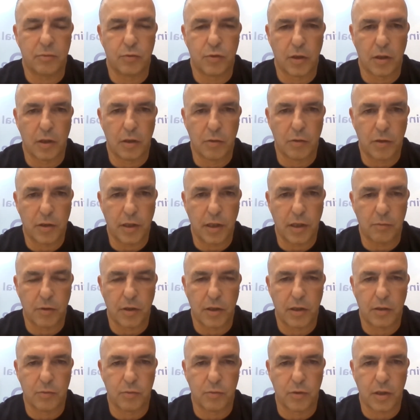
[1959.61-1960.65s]

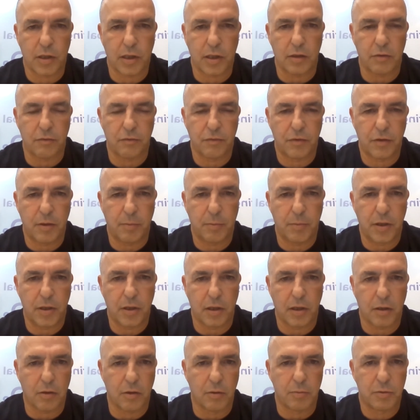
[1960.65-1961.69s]
we're kind of keeping
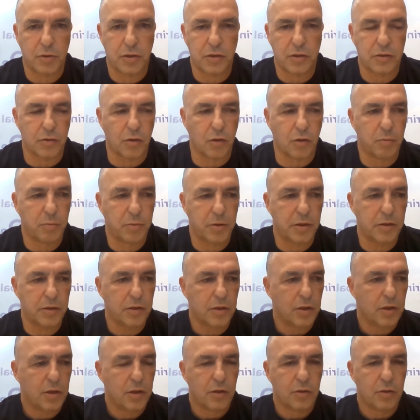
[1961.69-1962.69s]
our options open